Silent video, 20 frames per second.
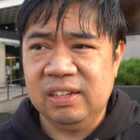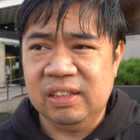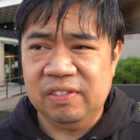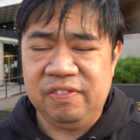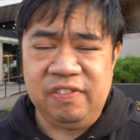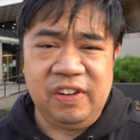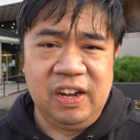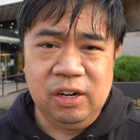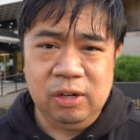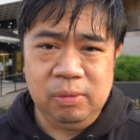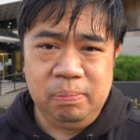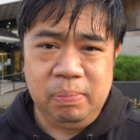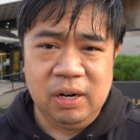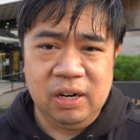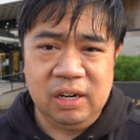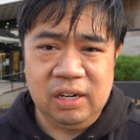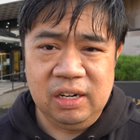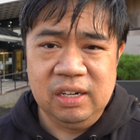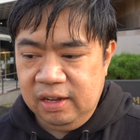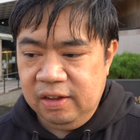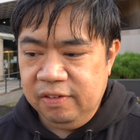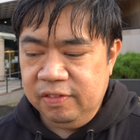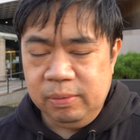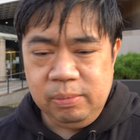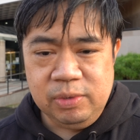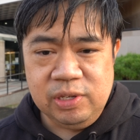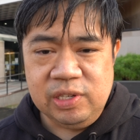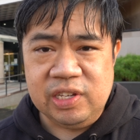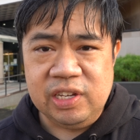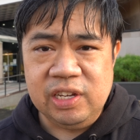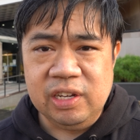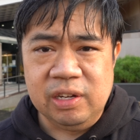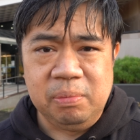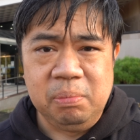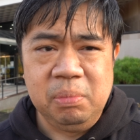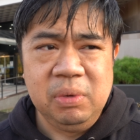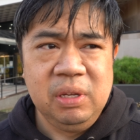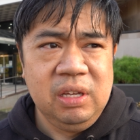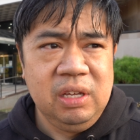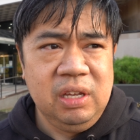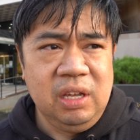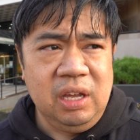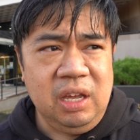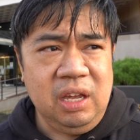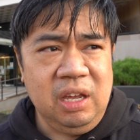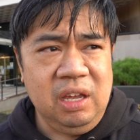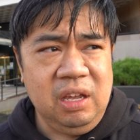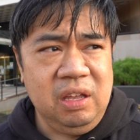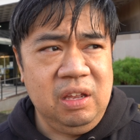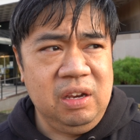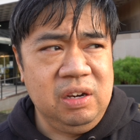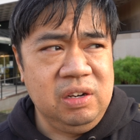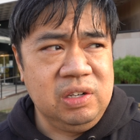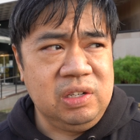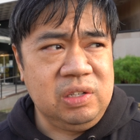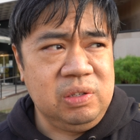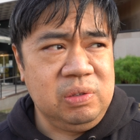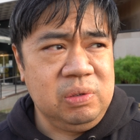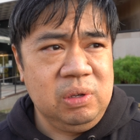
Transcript: final part of the museum, and